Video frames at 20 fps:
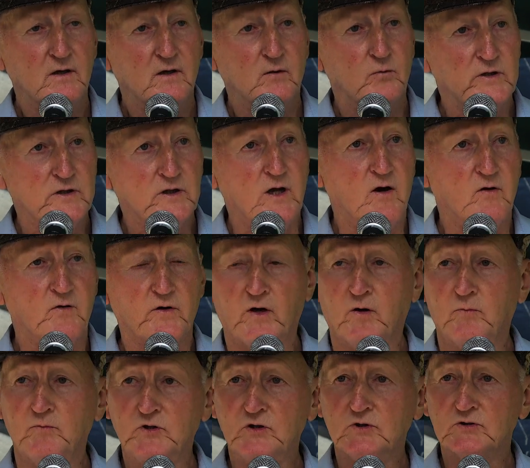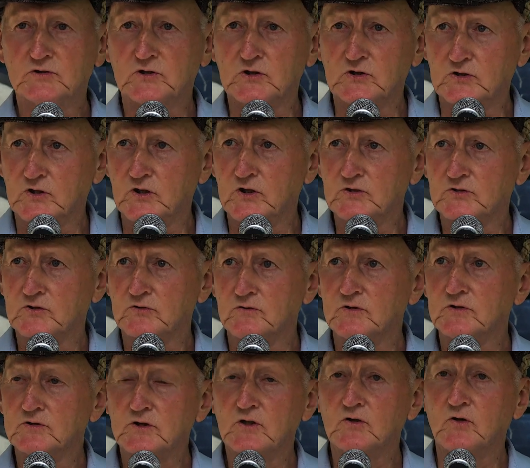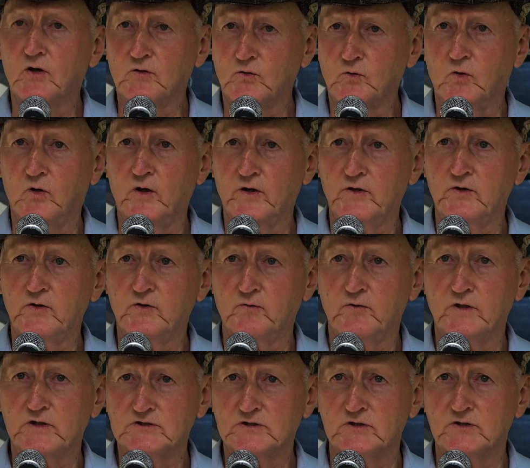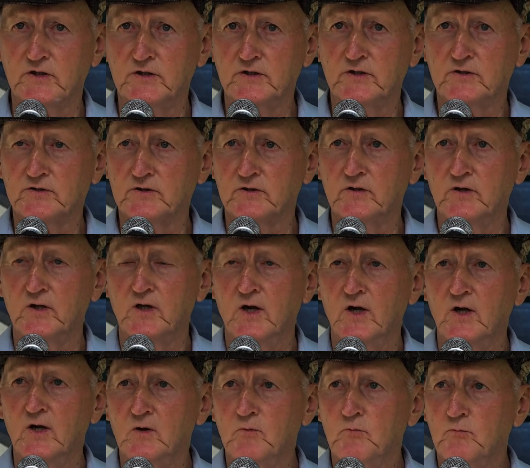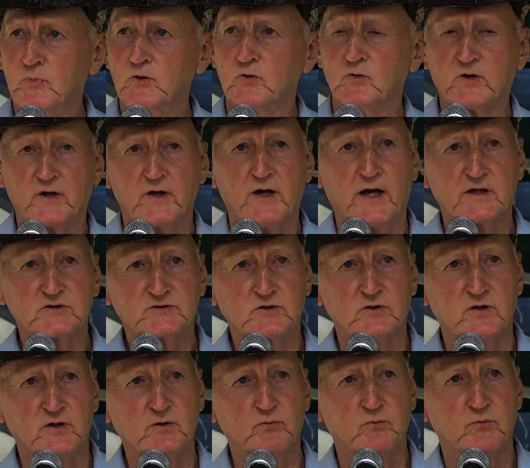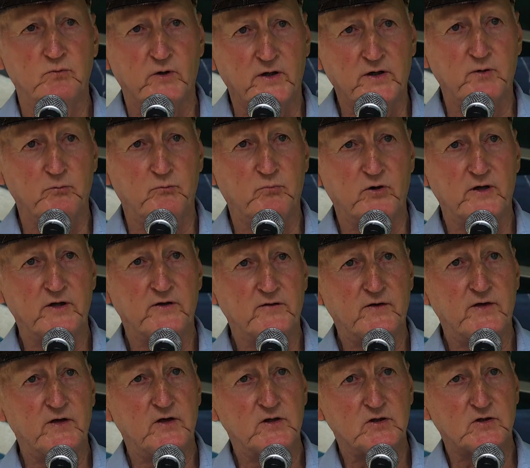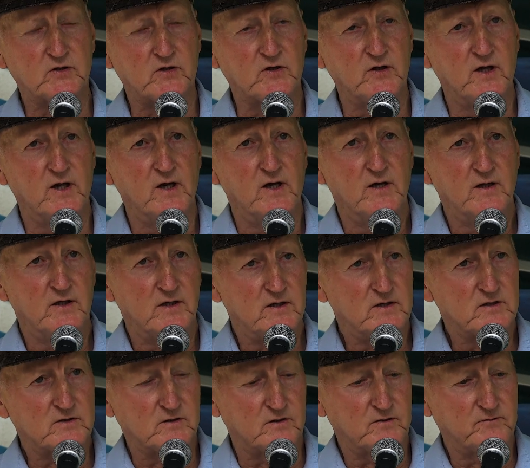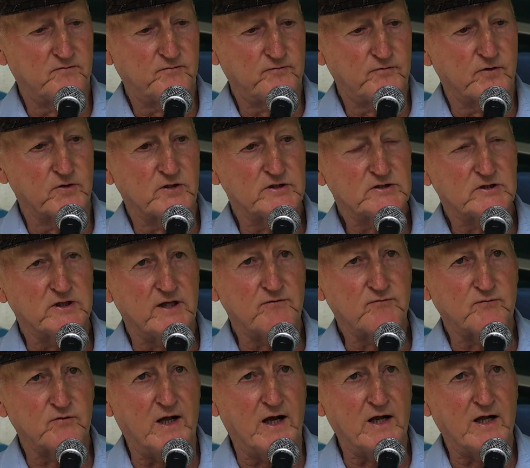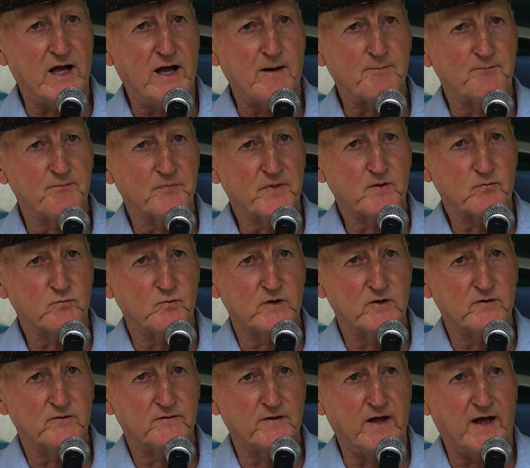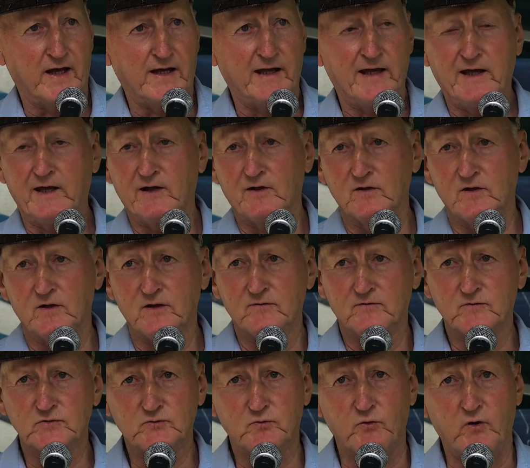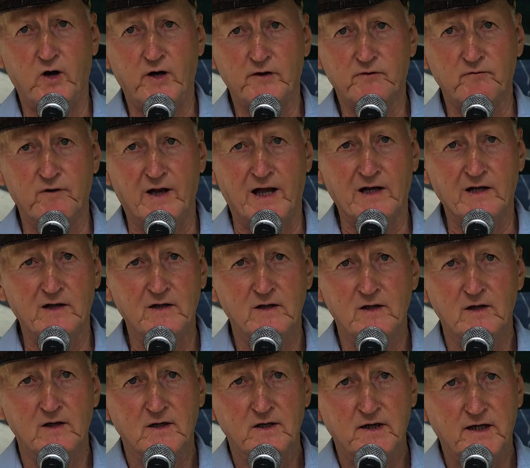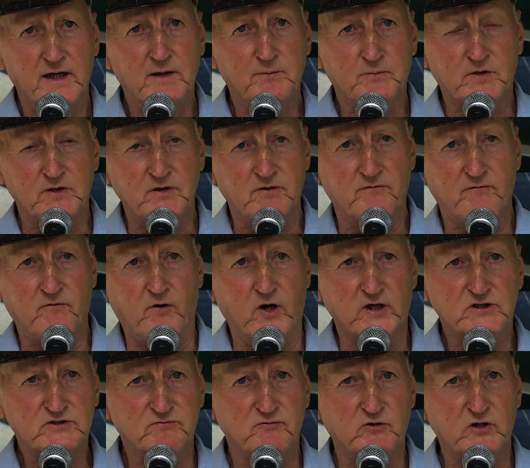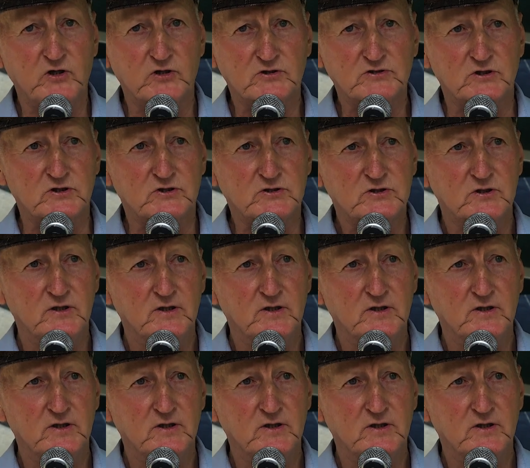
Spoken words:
And we told our music teacher, and she got quite interested in it, and Bill could actually, when he breathed in, he could fill his left lung up with the air and leave his right lung empty and vice versa,